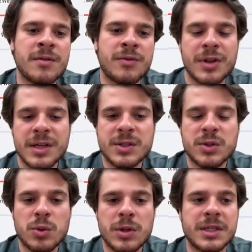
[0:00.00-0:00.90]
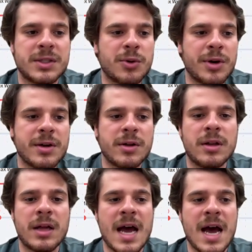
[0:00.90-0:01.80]
For this tool,
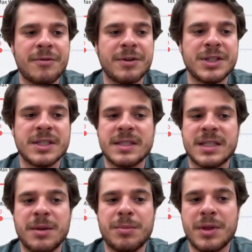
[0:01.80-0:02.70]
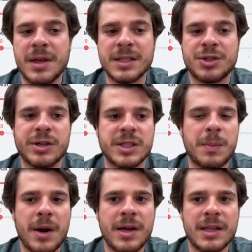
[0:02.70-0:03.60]
historical averages keep things
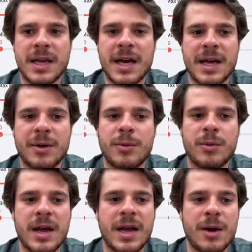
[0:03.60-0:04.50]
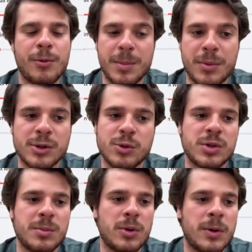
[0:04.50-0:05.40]
transparent and
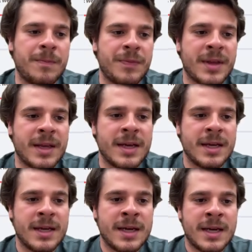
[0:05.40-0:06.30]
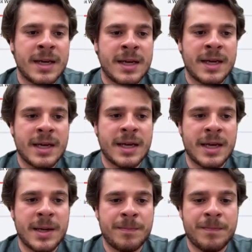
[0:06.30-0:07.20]
reproducible.
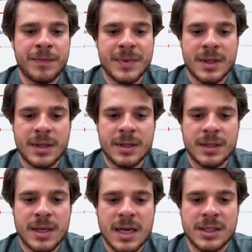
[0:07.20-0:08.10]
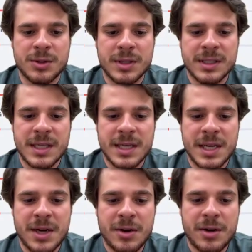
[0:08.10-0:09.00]
Um, as you can see
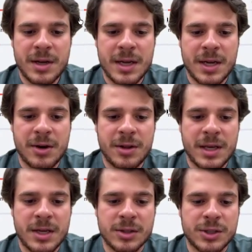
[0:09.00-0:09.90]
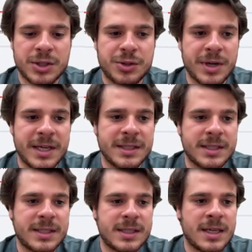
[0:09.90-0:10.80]
here are the
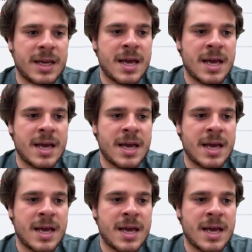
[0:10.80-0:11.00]
constraints.